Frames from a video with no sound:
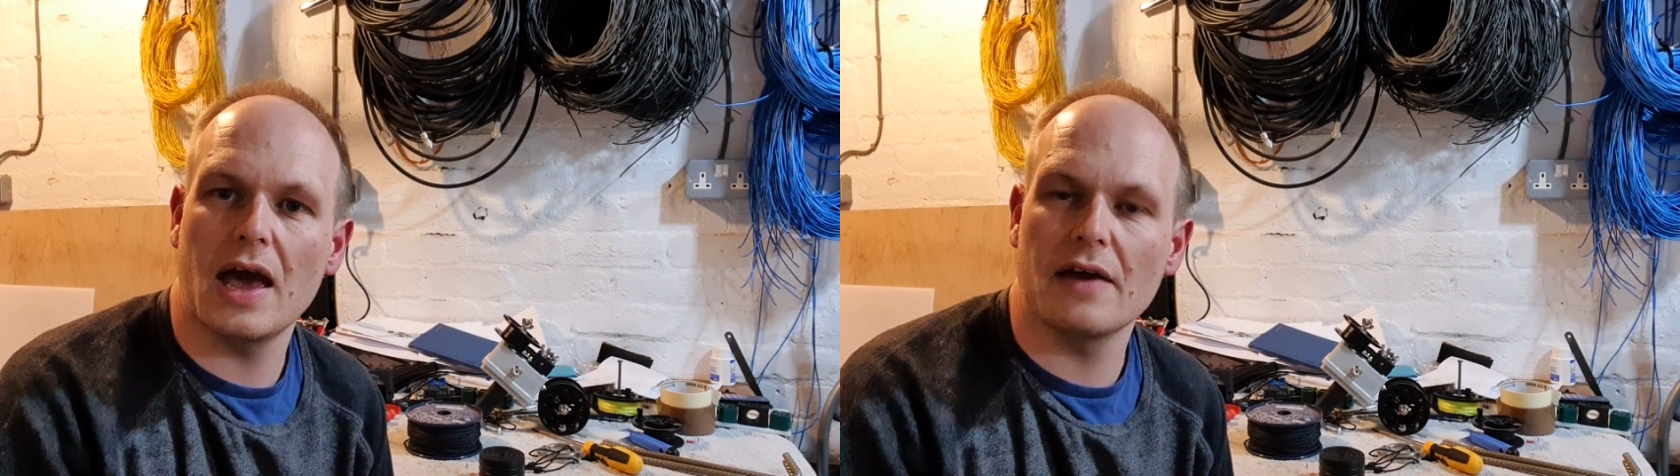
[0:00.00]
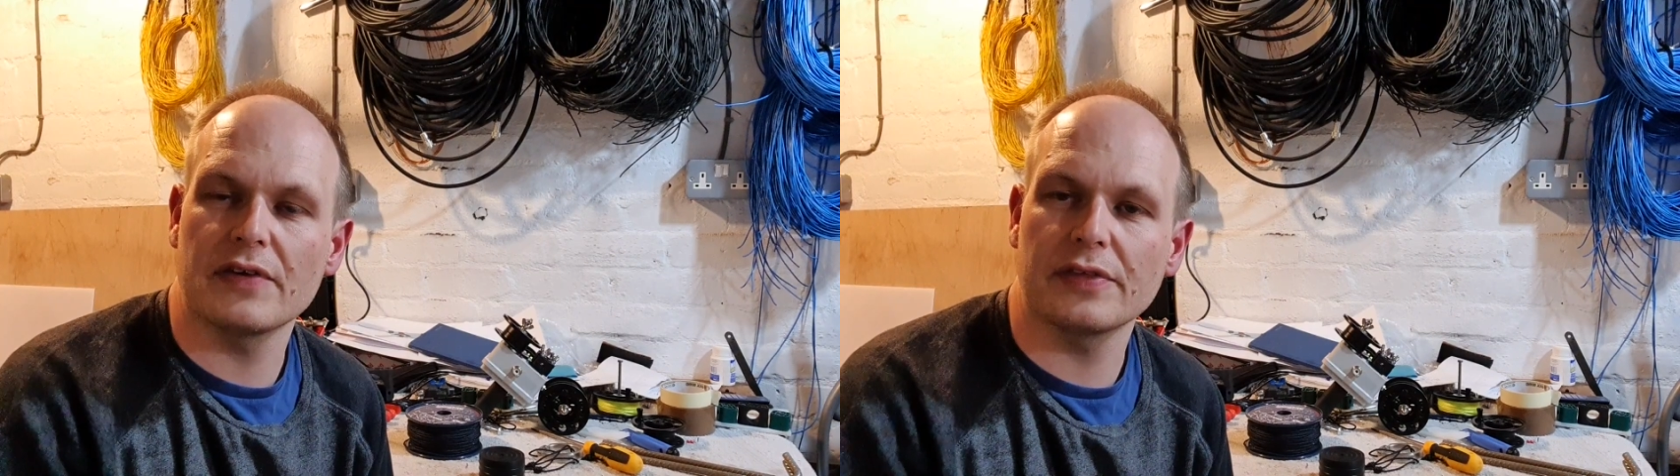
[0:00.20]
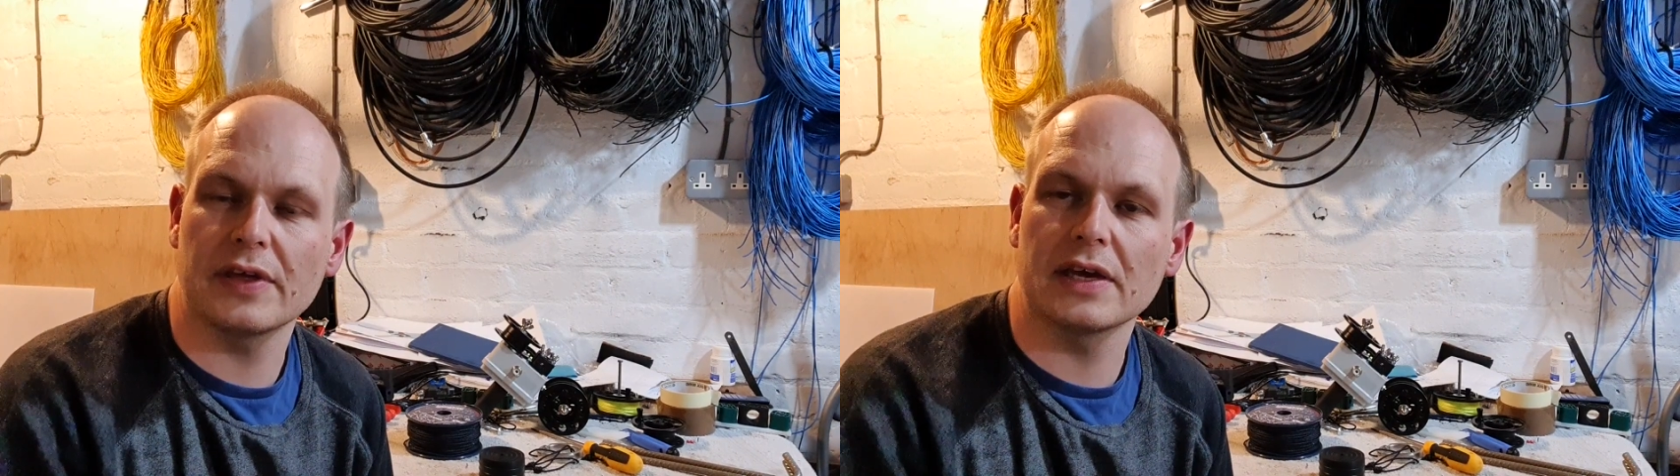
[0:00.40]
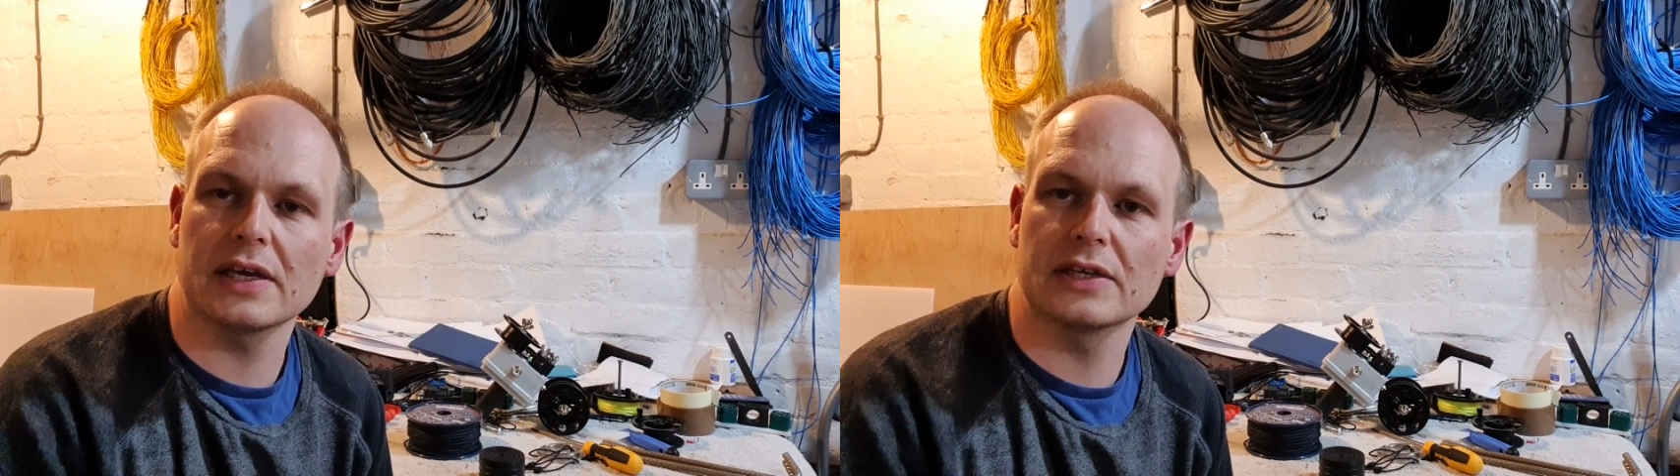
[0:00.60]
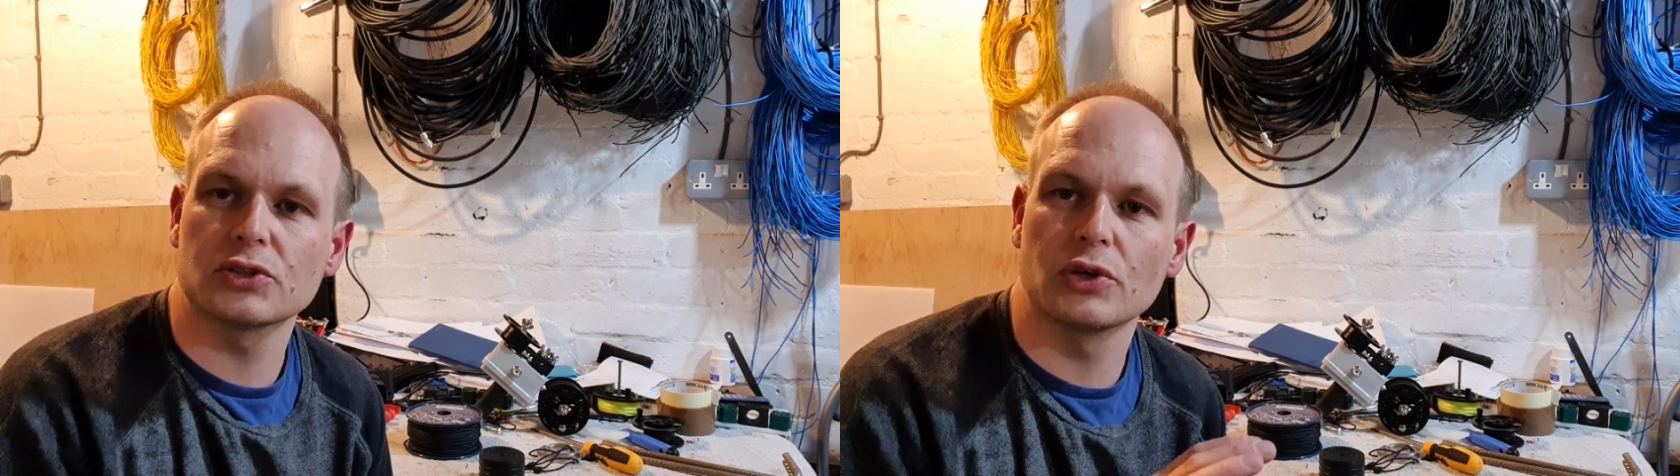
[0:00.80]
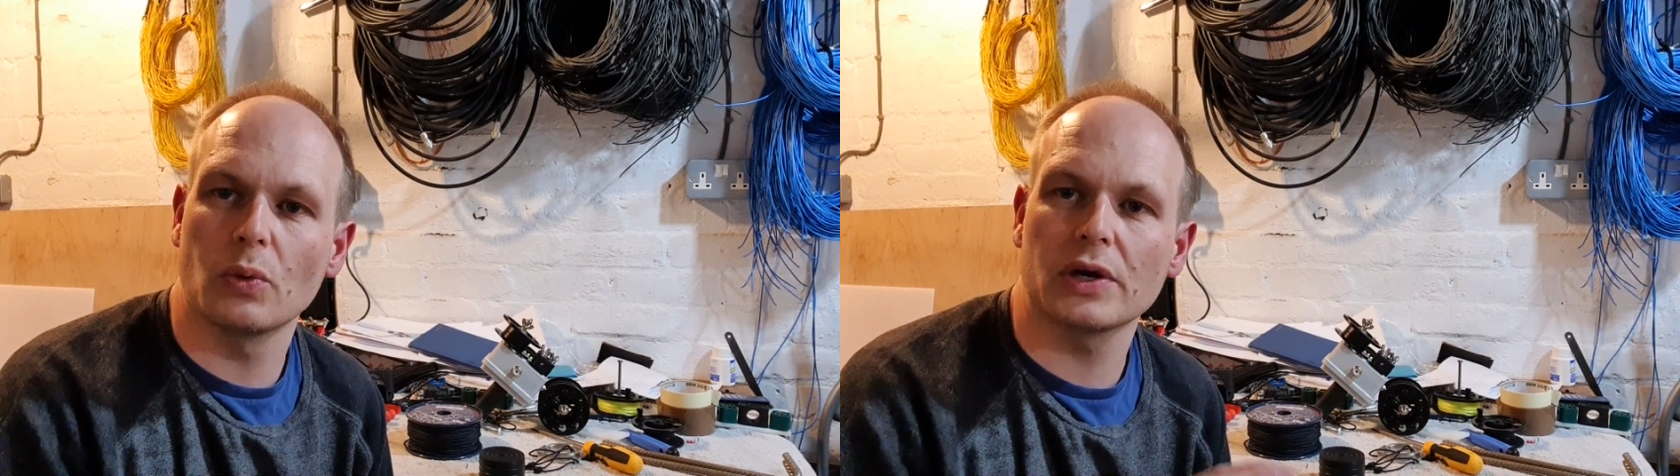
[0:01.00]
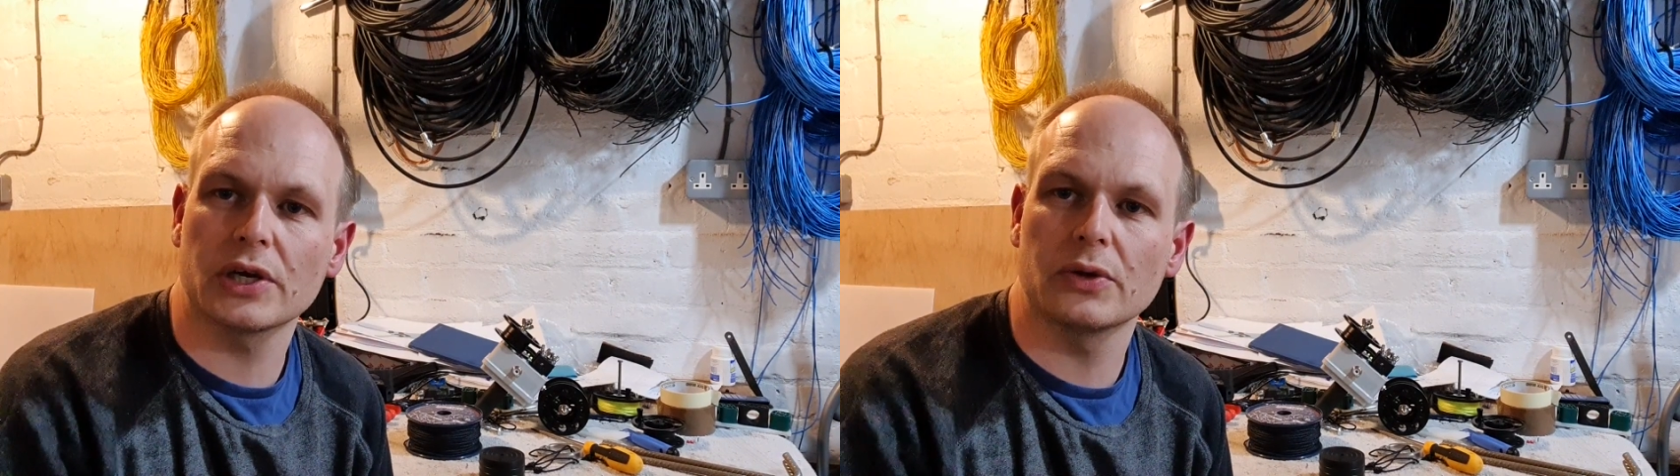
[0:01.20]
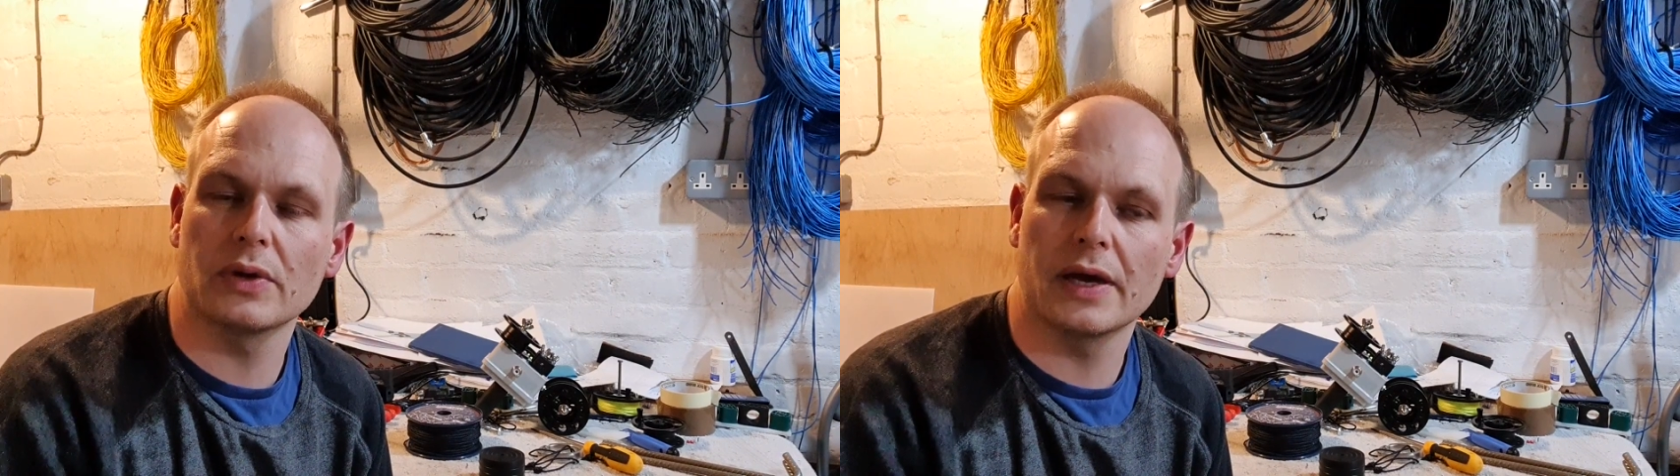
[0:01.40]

if I think it's going to work out